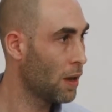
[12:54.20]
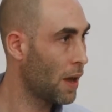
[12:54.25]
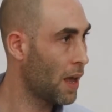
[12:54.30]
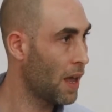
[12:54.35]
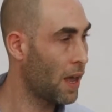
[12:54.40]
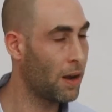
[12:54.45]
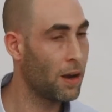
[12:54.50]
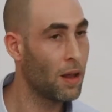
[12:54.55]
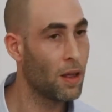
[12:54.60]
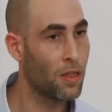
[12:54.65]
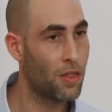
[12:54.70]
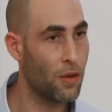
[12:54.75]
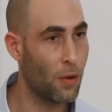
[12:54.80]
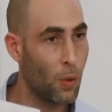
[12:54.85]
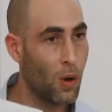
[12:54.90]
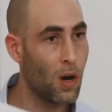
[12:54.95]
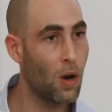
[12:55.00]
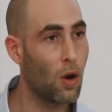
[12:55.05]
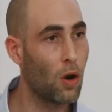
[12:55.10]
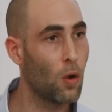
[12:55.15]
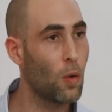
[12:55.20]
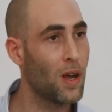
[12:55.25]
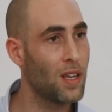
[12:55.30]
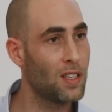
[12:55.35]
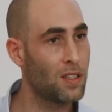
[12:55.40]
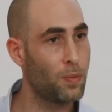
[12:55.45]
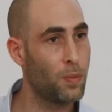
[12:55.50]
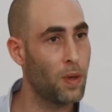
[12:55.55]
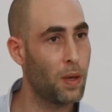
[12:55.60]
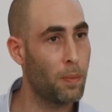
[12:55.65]
and there will
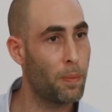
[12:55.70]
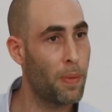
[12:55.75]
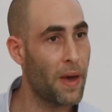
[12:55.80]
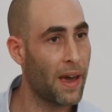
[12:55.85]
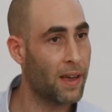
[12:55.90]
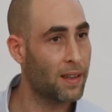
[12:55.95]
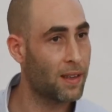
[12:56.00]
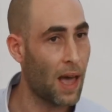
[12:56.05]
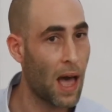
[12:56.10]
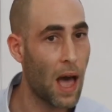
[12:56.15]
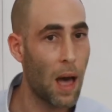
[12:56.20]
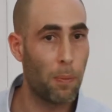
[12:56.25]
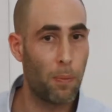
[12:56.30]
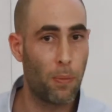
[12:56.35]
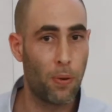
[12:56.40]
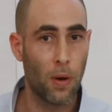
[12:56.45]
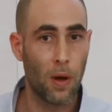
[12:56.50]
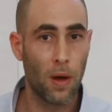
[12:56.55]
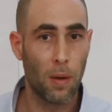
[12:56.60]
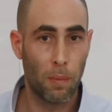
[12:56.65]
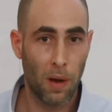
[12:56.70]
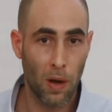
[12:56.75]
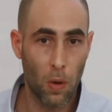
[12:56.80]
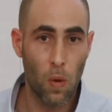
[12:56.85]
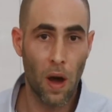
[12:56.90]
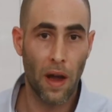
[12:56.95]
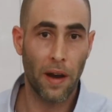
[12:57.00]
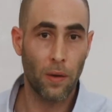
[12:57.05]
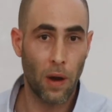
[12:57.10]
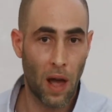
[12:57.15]
always be backed up by
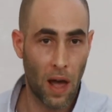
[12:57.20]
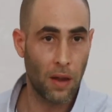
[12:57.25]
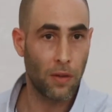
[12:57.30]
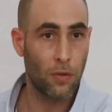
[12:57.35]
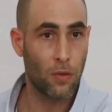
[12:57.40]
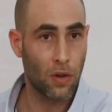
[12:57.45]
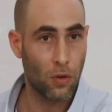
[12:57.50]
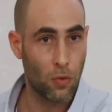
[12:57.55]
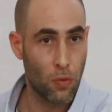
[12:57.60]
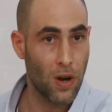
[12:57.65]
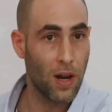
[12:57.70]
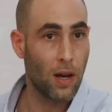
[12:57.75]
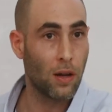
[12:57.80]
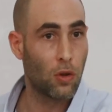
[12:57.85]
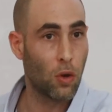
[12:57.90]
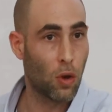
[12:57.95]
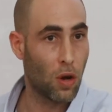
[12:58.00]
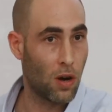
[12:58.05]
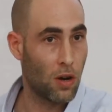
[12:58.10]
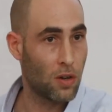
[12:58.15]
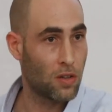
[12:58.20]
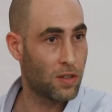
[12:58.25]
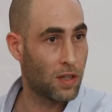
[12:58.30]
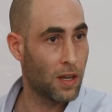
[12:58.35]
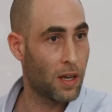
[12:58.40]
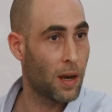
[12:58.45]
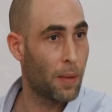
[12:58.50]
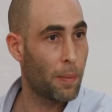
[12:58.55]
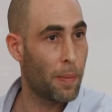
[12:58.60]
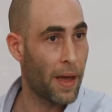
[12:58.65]
$100 real dollars
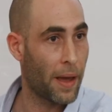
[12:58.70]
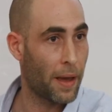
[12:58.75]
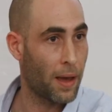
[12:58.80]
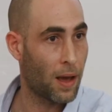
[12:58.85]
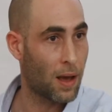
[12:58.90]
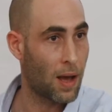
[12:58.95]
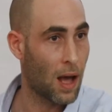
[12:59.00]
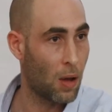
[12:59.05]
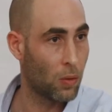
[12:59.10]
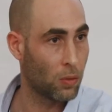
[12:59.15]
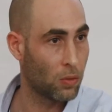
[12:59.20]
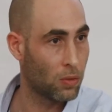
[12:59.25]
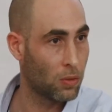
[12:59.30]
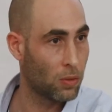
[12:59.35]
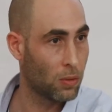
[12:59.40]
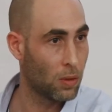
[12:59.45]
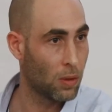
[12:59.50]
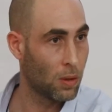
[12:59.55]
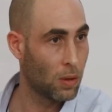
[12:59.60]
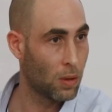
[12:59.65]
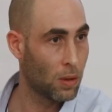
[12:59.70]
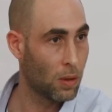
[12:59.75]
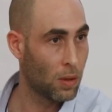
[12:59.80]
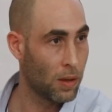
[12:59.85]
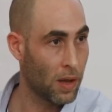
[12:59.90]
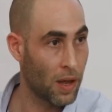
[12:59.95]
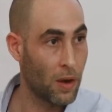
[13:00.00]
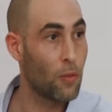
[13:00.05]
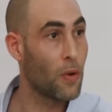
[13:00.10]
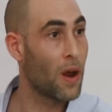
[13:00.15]
in a bank account
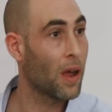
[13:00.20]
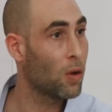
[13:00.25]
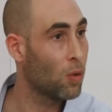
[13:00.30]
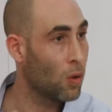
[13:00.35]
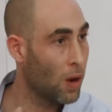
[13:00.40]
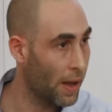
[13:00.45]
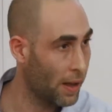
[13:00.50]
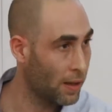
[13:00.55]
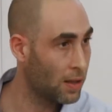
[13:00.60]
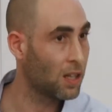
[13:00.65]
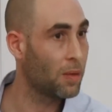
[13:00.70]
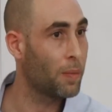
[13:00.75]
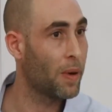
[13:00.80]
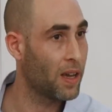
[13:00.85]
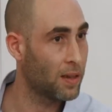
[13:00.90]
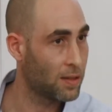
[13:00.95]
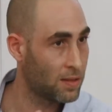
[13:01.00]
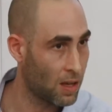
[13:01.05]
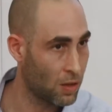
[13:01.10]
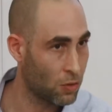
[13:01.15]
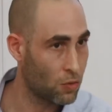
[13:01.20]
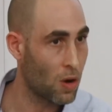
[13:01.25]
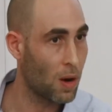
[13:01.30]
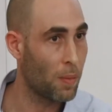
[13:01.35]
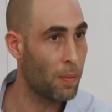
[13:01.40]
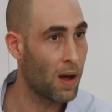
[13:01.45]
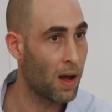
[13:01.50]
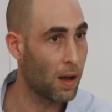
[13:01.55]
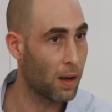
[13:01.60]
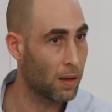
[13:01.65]
and regulated by a central
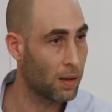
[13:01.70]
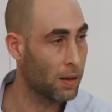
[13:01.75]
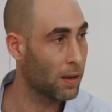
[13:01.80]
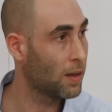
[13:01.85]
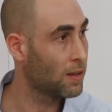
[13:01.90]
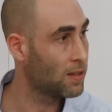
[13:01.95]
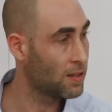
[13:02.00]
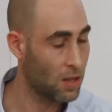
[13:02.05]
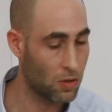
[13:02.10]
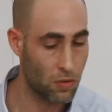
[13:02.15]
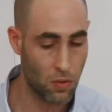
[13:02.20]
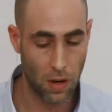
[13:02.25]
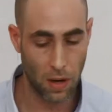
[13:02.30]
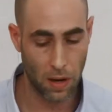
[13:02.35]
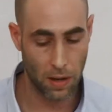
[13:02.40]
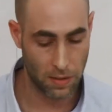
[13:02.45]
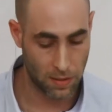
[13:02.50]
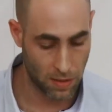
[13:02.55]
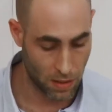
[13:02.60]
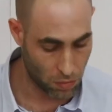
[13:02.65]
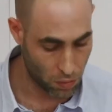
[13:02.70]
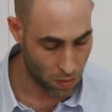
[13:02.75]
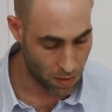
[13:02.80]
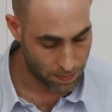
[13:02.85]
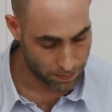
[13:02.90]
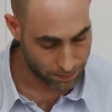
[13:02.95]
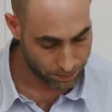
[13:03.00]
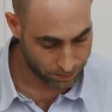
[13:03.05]
bank, et cetera, et cetera.